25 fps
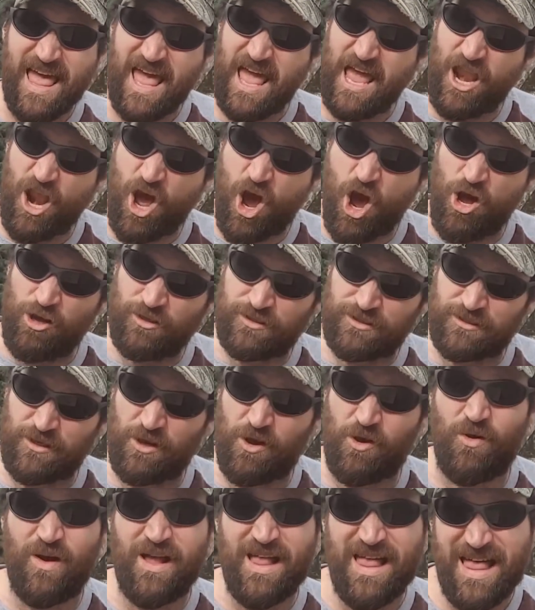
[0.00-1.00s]
And
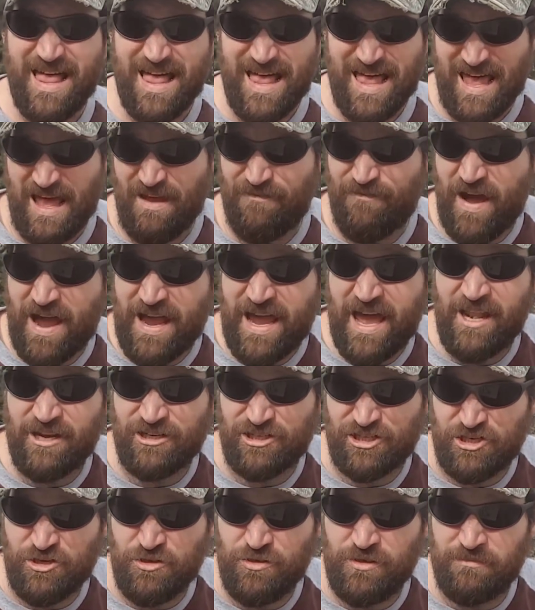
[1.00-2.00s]
also, if I got to
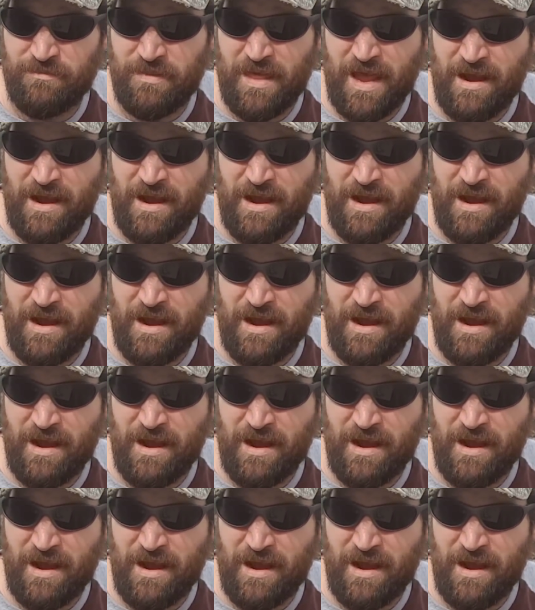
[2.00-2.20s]
shoot them